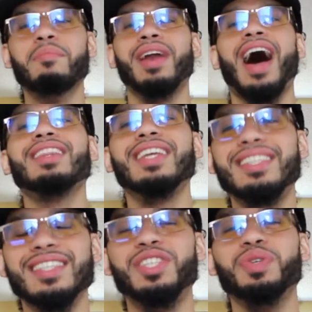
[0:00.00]
But I
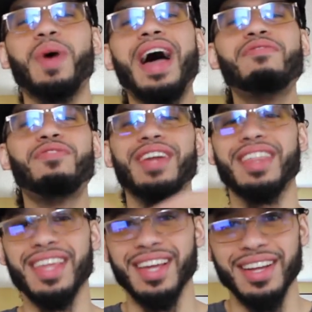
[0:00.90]
listen to
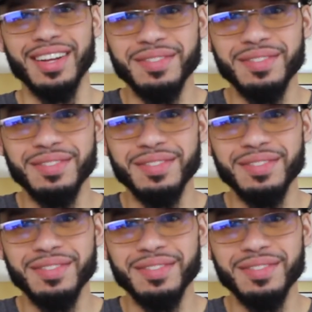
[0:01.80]
everything.